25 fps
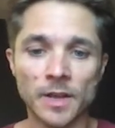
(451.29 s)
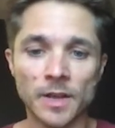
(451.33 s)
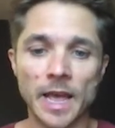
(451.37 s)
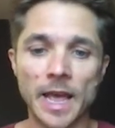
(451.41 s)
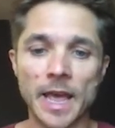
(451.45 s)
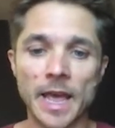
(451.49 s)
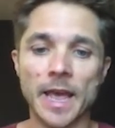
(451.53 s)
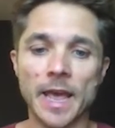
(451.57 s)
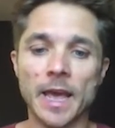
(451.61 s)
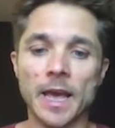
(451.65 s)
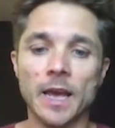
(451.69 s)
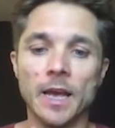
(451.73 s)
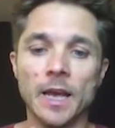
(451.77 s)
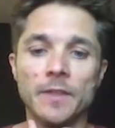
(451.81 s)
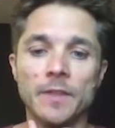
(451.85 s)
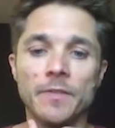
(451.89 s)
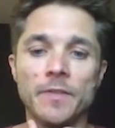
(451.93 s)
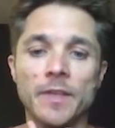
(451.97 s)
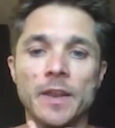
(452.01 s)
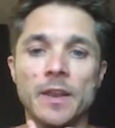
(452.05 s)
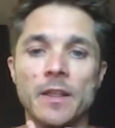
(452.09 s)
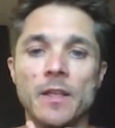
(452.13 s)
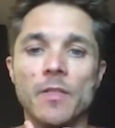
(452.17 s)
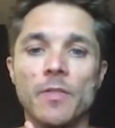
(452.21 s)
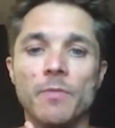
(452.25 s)
And
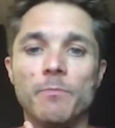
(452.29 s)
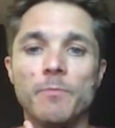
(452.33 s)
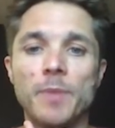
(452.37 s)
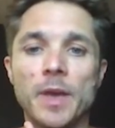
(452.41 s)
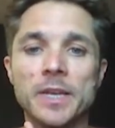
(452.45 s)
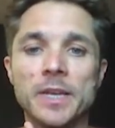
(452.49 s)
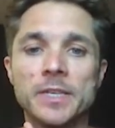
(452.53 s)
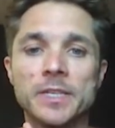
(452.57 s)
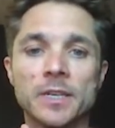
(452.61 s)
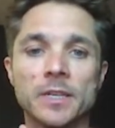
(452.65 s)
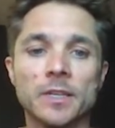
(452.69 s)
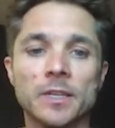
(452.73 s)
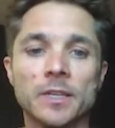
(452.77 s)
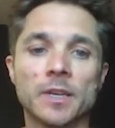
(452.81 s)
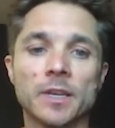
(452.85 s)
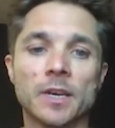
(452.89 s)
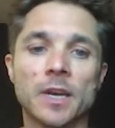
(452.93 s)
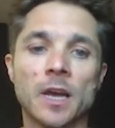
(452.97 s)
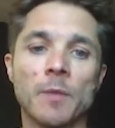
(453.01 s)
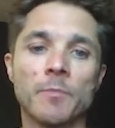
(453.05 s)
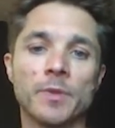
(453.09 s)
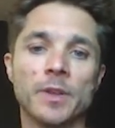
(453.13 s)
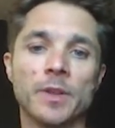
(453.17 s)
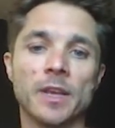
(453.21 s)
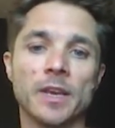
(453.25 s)
then basically the
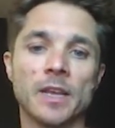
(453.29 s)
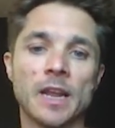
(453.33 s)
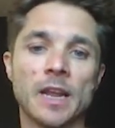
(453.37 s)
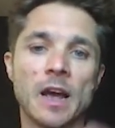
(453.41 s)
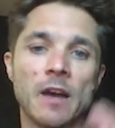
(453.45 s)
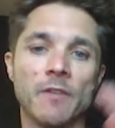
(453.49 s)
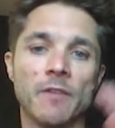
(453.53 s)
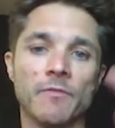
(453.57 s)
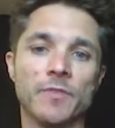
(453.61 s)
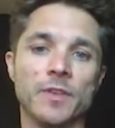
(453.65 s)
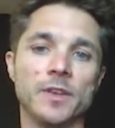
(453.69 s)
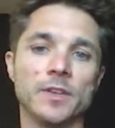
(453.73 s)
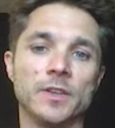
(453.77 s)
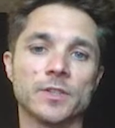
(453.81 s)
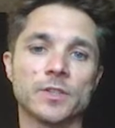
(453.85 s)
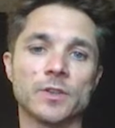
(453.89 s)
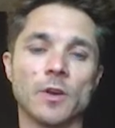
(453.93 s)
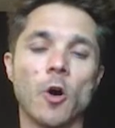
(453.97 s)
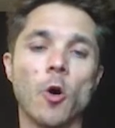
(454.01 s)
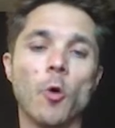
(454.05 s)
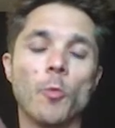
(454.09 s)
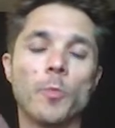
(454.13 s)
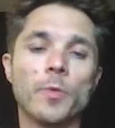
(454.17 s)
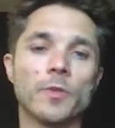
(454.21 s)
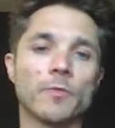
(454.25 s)
company can have these
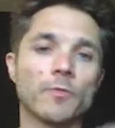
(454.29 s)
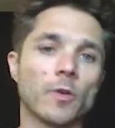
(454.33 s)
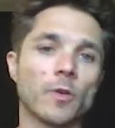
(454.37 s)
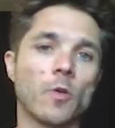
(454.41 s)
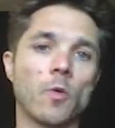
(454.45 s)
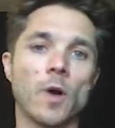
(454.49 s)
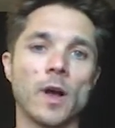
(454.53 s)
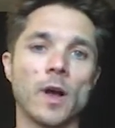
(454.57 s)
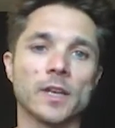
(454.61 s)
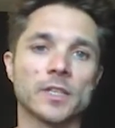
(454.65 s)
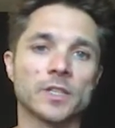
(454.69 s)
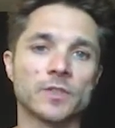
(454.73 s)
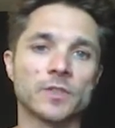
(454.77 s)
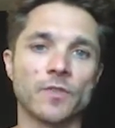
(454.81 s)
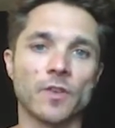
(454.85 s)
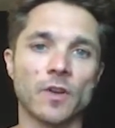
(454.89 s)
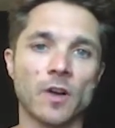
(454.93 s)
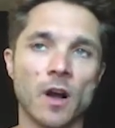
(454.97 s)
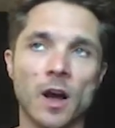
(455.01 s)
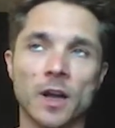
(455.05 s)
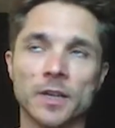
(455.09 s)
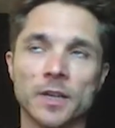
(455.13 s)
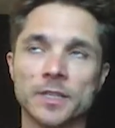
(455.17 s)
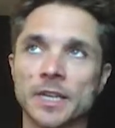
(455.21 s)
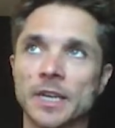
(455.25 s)
open requests for
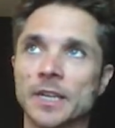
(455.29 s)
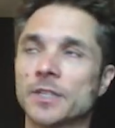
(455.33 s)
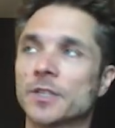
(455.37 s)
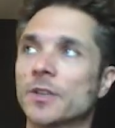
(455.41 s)
content.